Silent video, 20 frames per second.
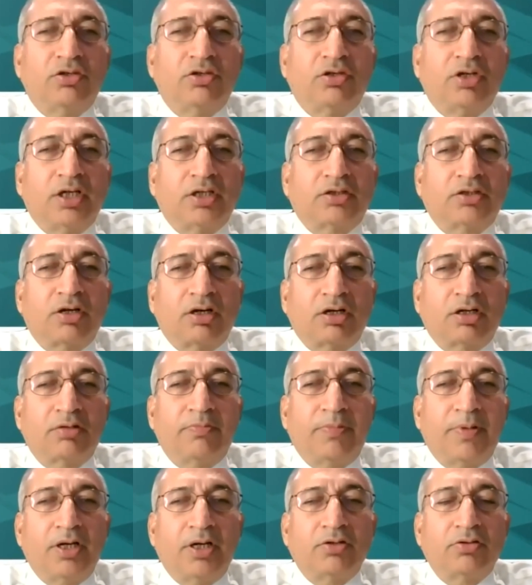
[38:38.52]
to talk
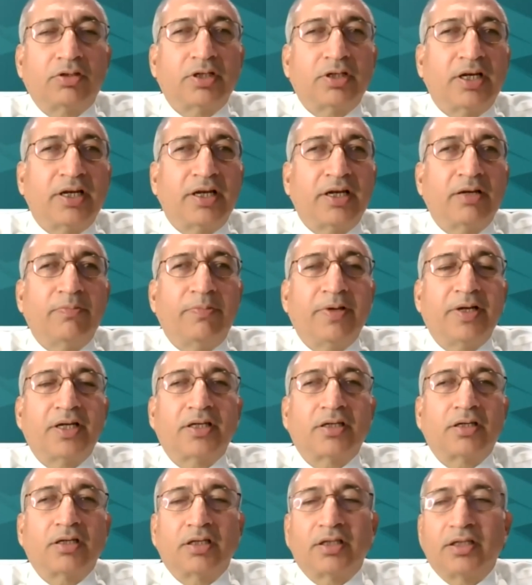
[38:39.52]
about a little
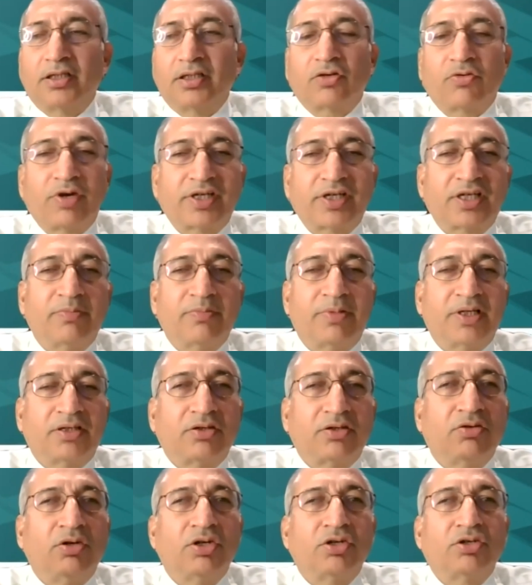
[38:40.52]
bit? There's a question, but
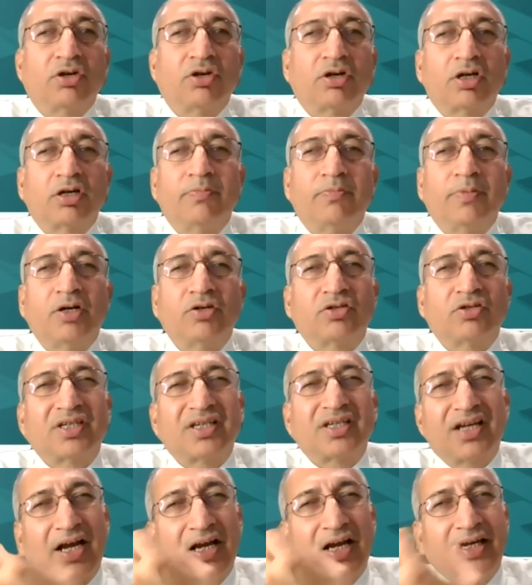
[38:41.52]
do you want to talk about
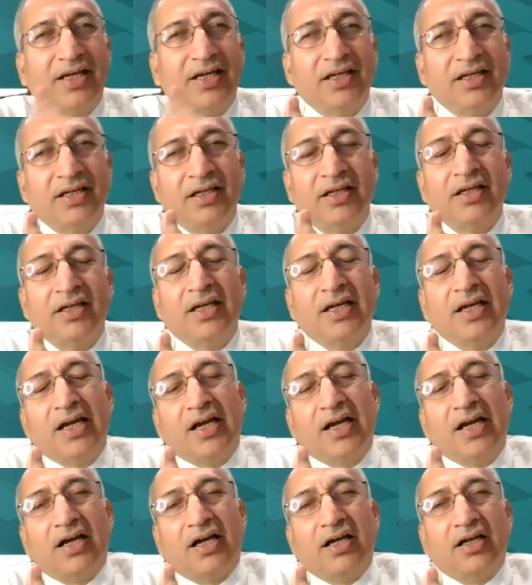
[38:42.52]
tie-in
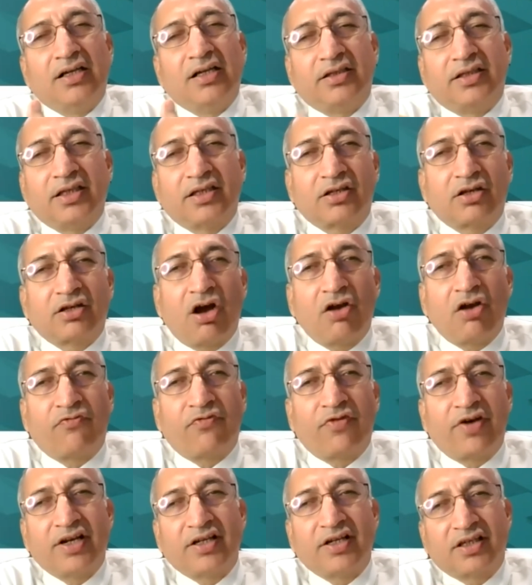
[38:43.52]
this
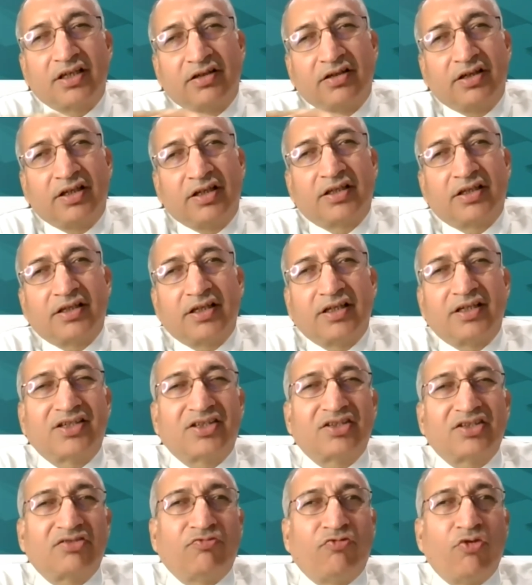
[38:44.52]
conference?
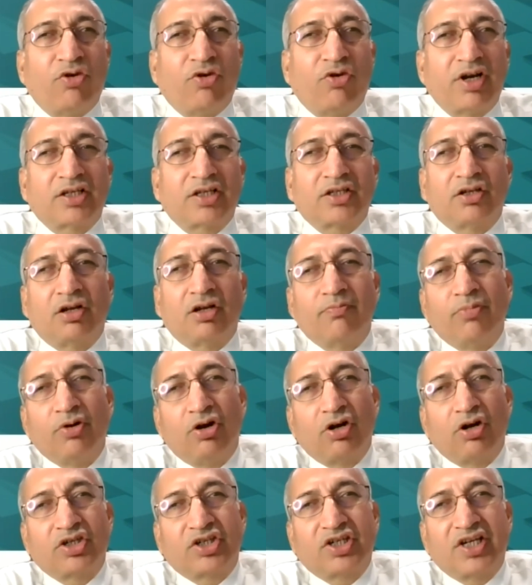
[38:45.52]
It's focused on
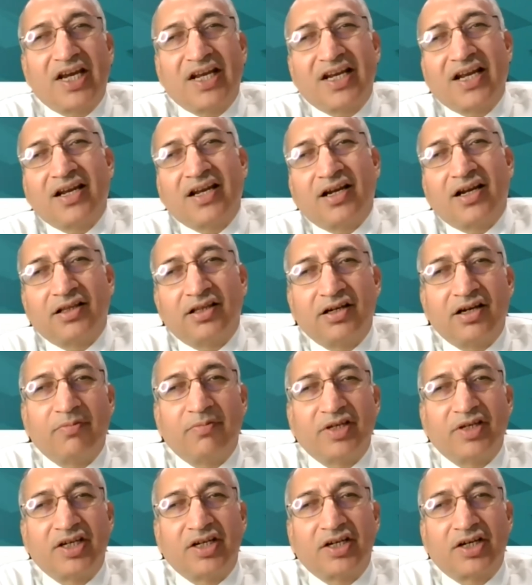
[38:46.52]
blockchain and other
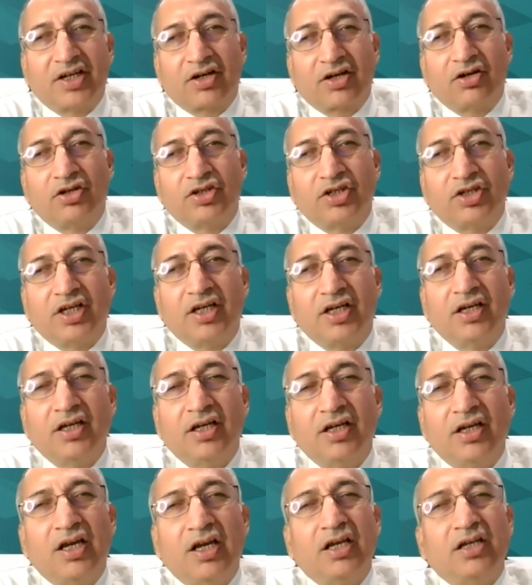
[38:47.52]
emerging technology.
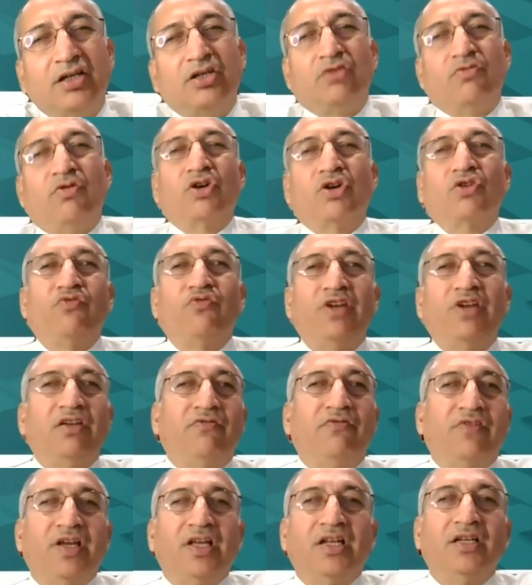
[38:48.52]
Do you want to
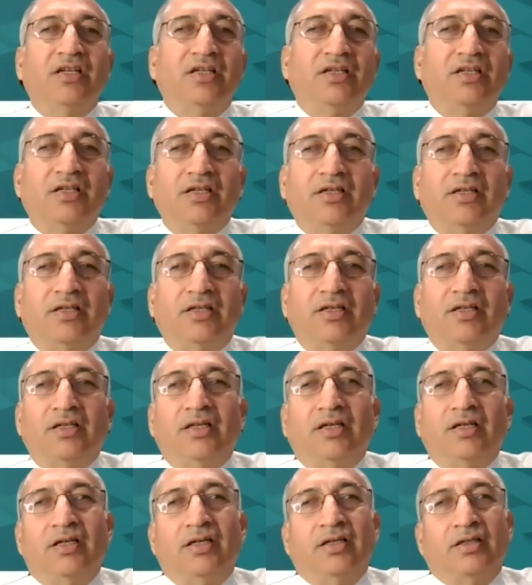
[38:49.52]
weave in
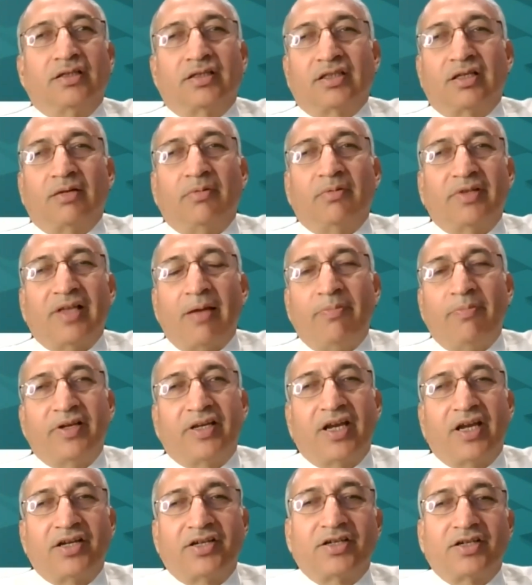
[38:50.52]
some of the
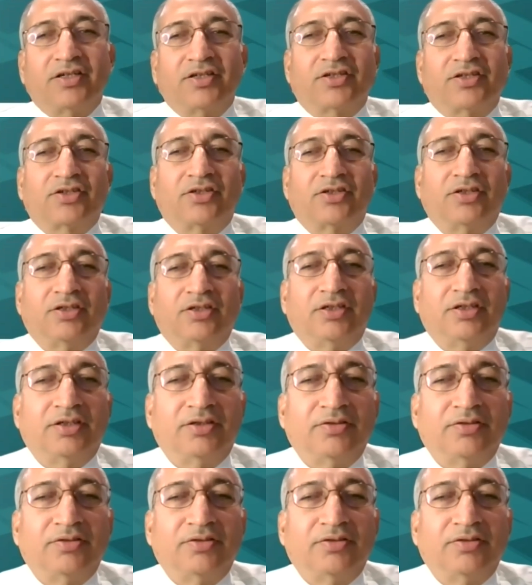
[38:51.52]
applications